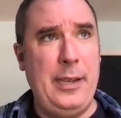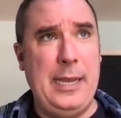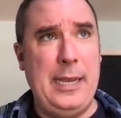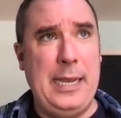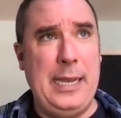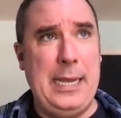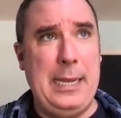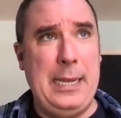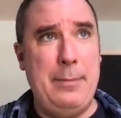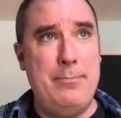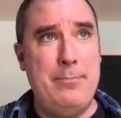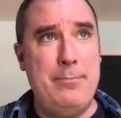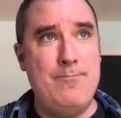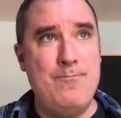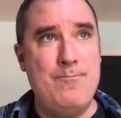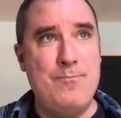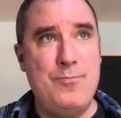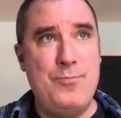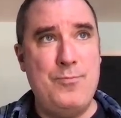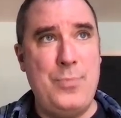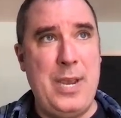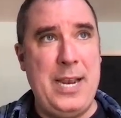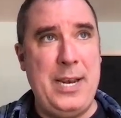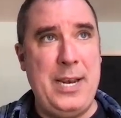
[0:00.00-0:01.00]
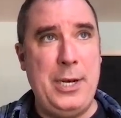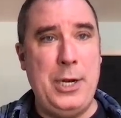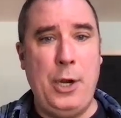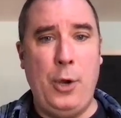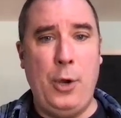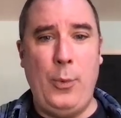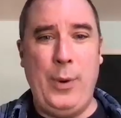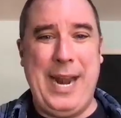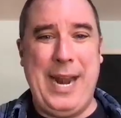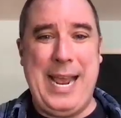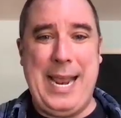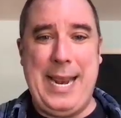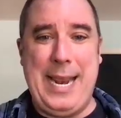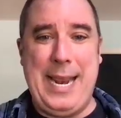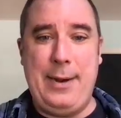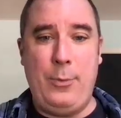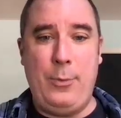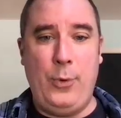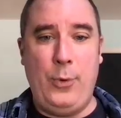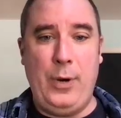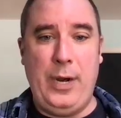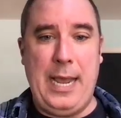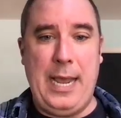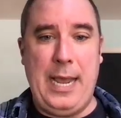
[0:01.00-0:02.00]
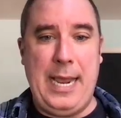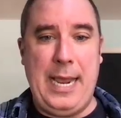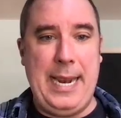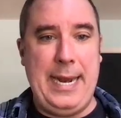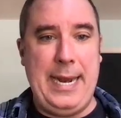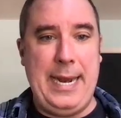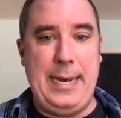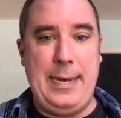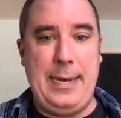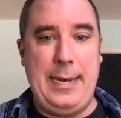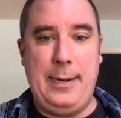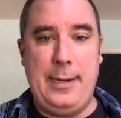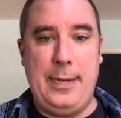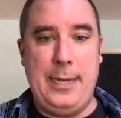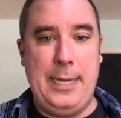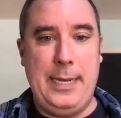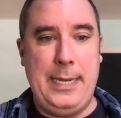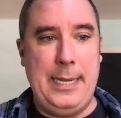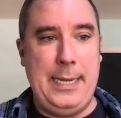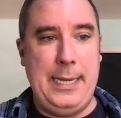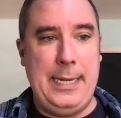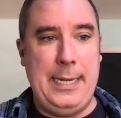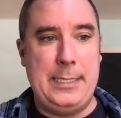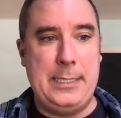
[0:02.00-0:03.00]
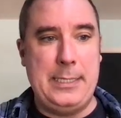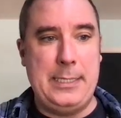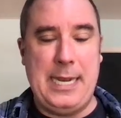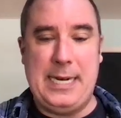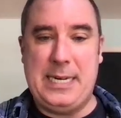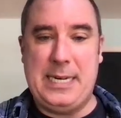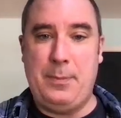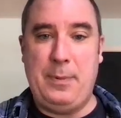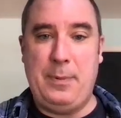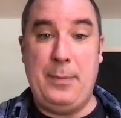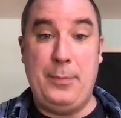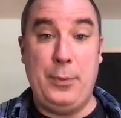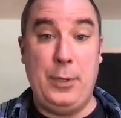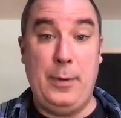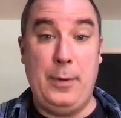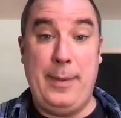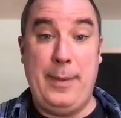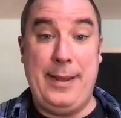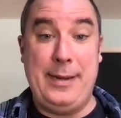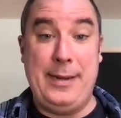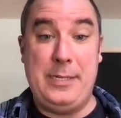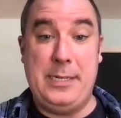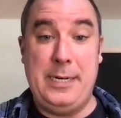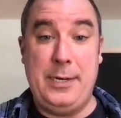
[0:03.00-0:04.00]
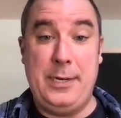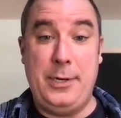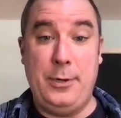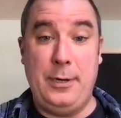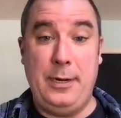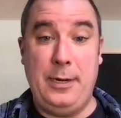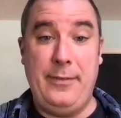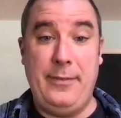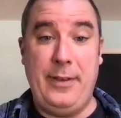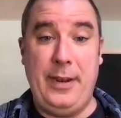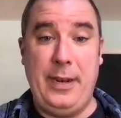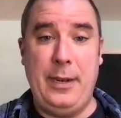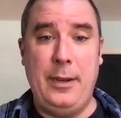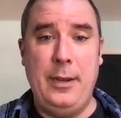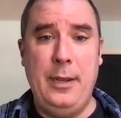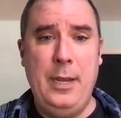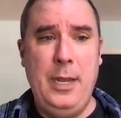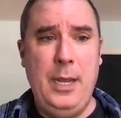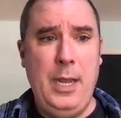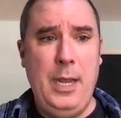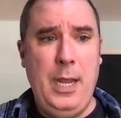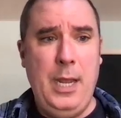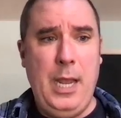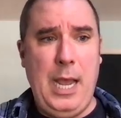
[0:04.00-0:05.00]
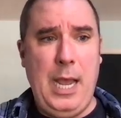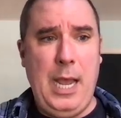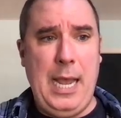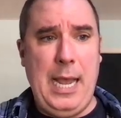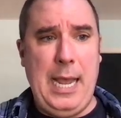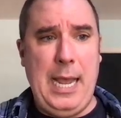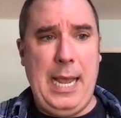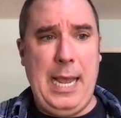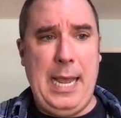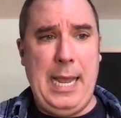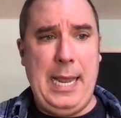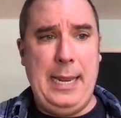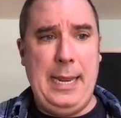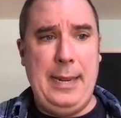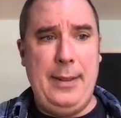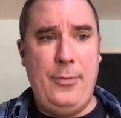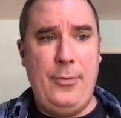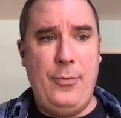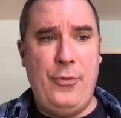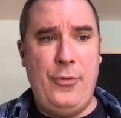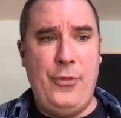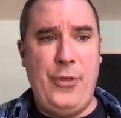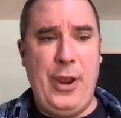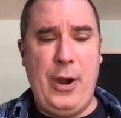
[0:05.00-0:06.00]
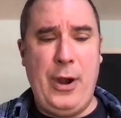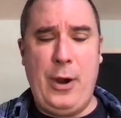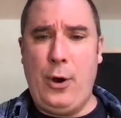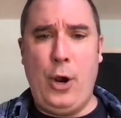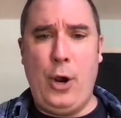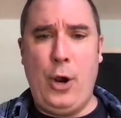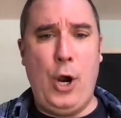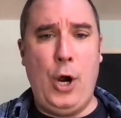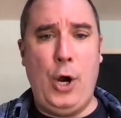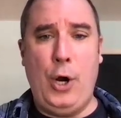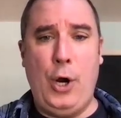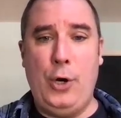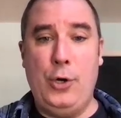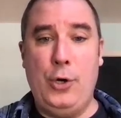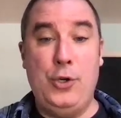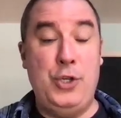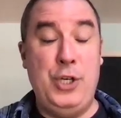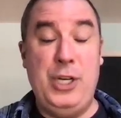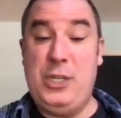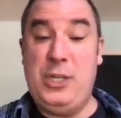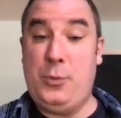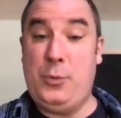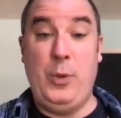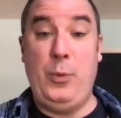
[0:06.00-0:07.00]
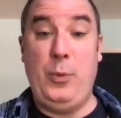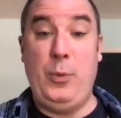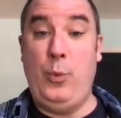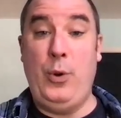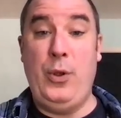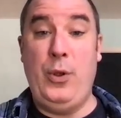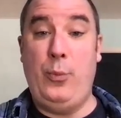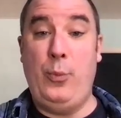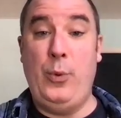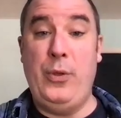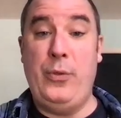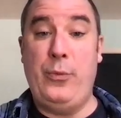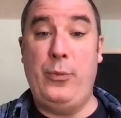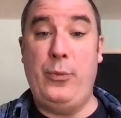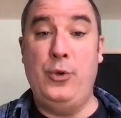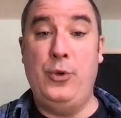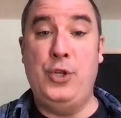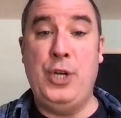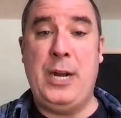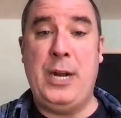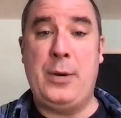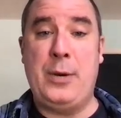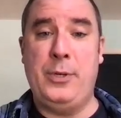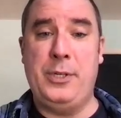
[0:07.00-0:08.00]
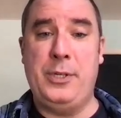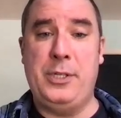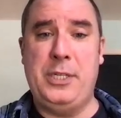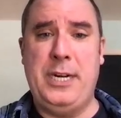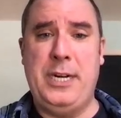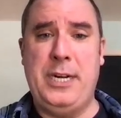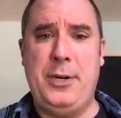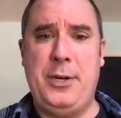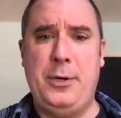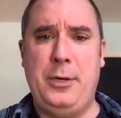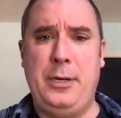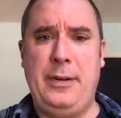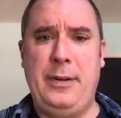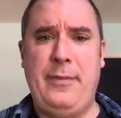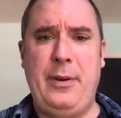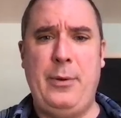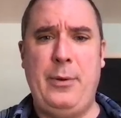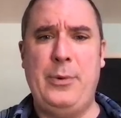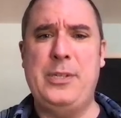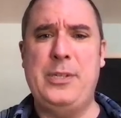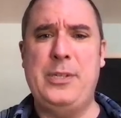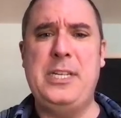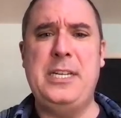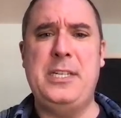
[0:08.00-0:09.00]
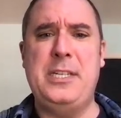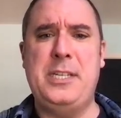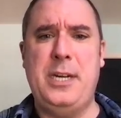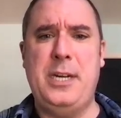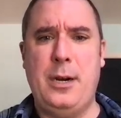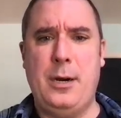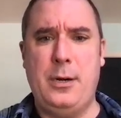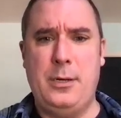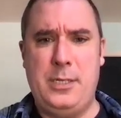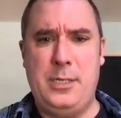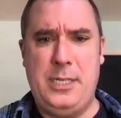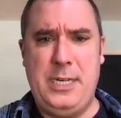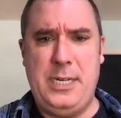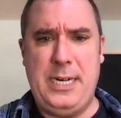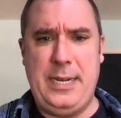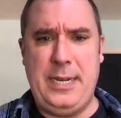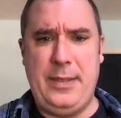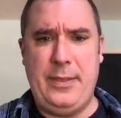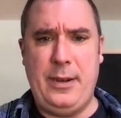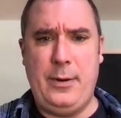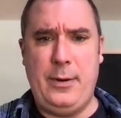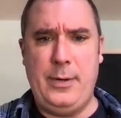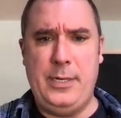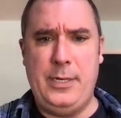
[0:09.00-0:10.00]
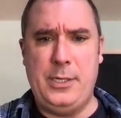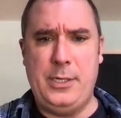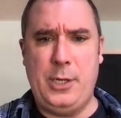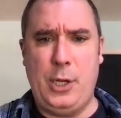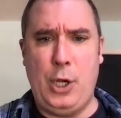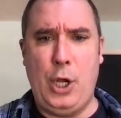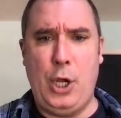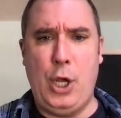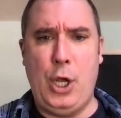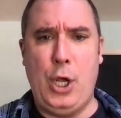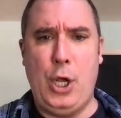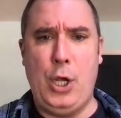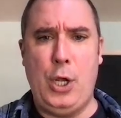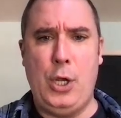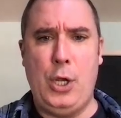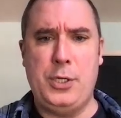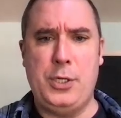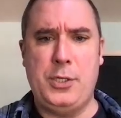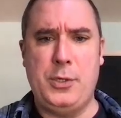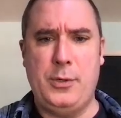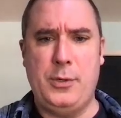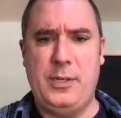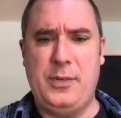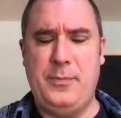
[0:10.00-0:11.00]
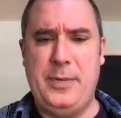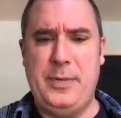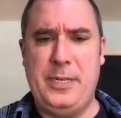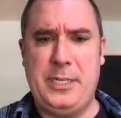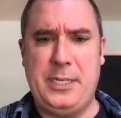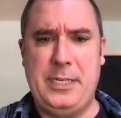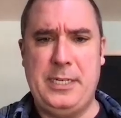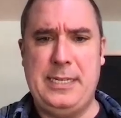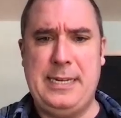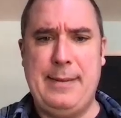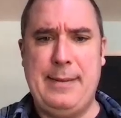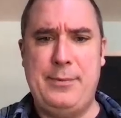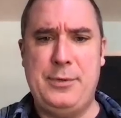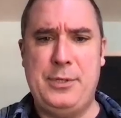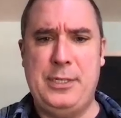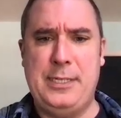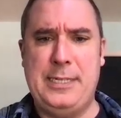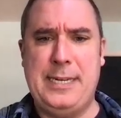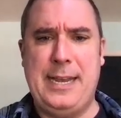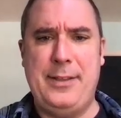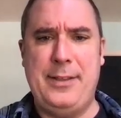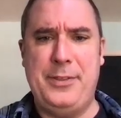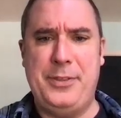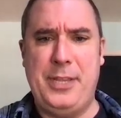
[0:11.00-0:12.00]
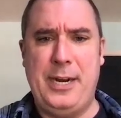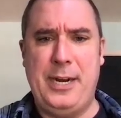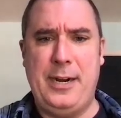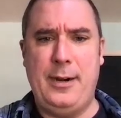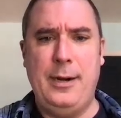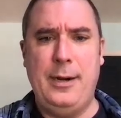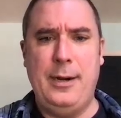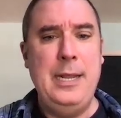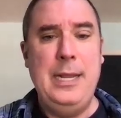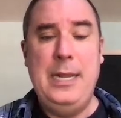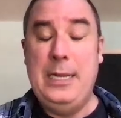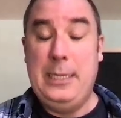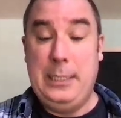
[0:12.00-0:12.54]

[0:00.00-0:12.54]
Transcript: Um, and you know, when I when I uh, talk to people about senior living, uh, there are just with with with general senior living with CCRC, there is all sorts of misconceptions out there.